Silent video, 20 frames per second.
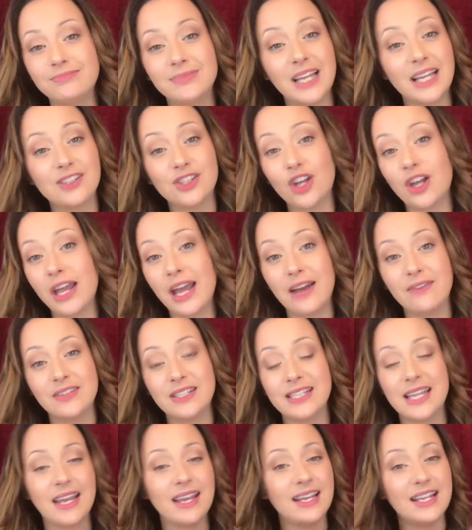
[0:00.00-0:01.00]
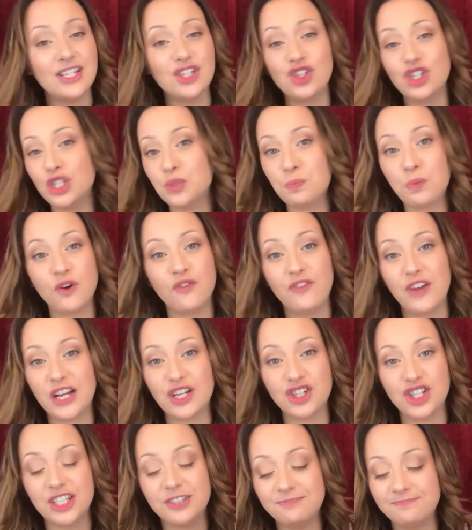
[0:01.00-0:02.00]
That's all I have to say. It's just
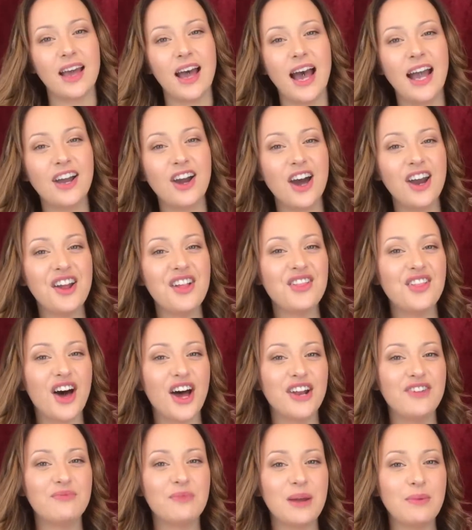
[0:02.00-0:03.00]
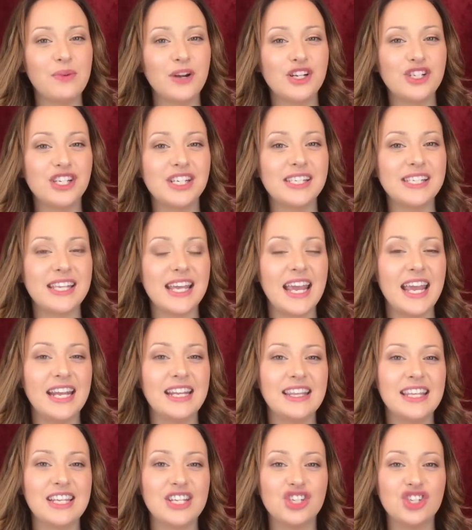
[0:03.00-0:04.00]
perfection. I got a lot of my brushes
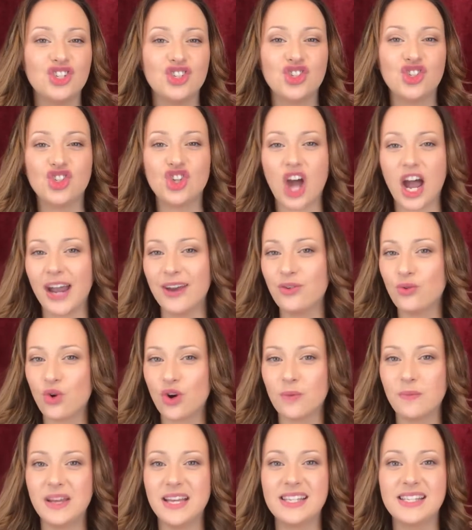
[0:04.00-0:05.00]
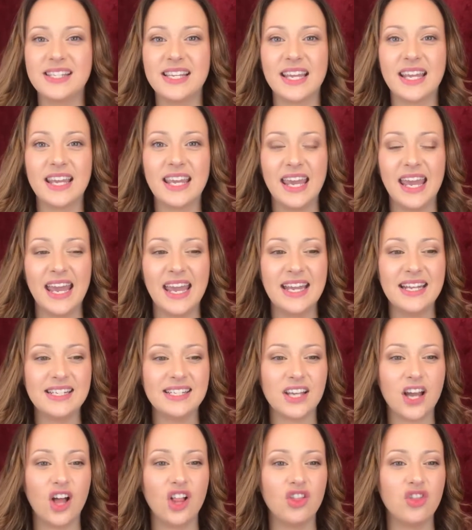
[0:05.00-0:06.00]
in this ginormous
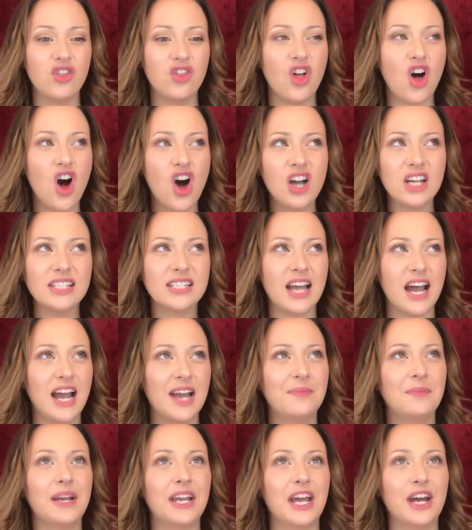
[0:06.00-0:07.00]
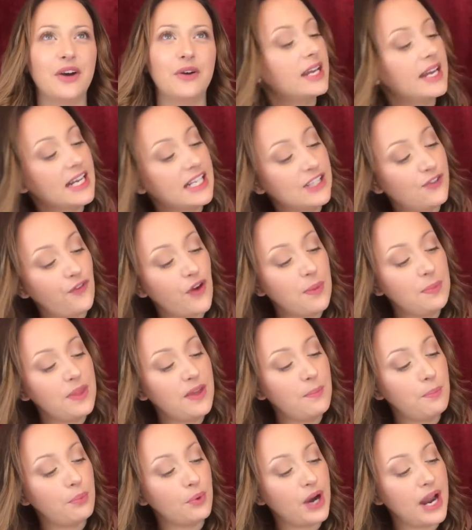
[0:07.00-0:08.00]
kit a long time ago. It's from
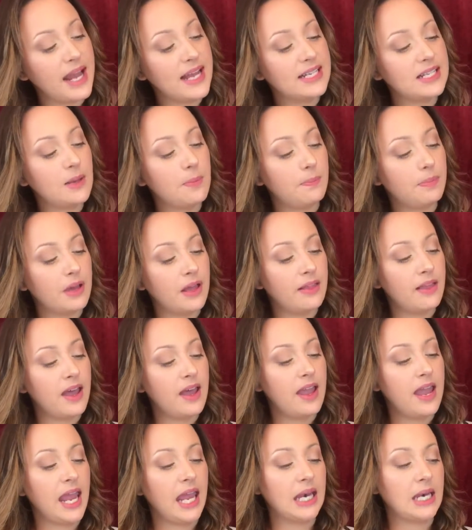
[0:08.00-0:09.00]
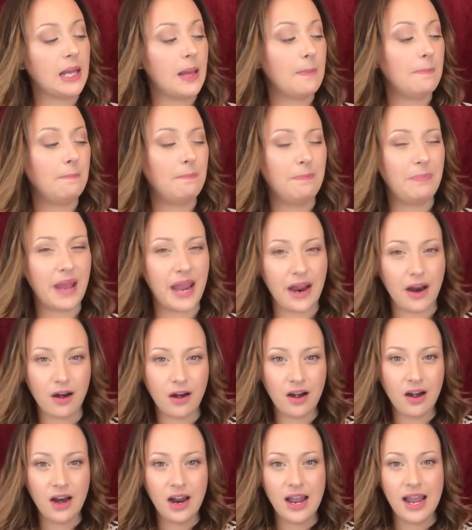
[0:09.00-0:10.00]
the brand Boa and
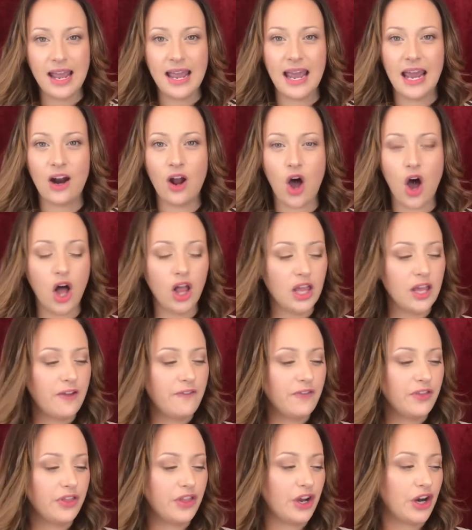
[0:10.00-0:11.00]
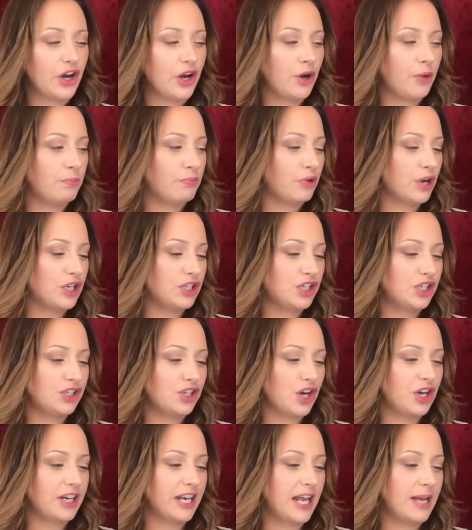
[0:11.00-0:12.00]
Bear, and all of their
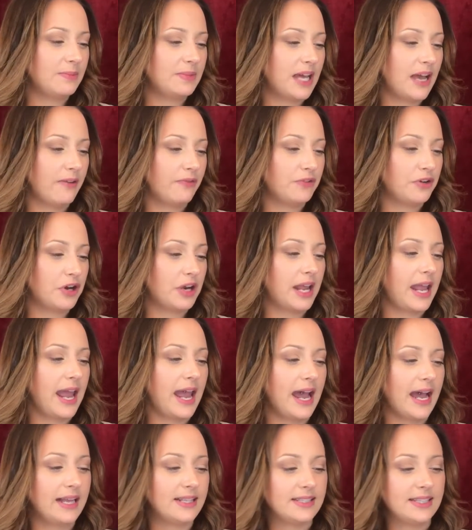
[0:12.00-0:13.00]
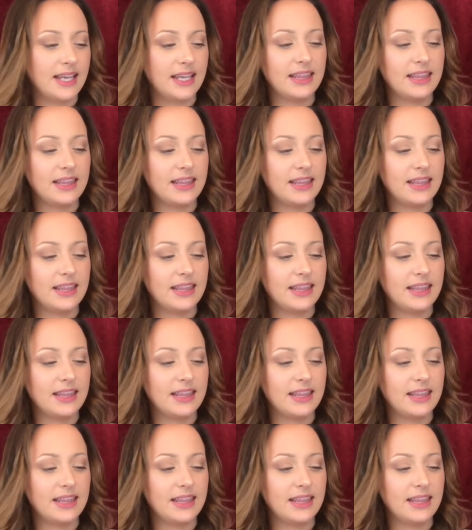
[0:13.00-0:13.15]
brushes are named after cats.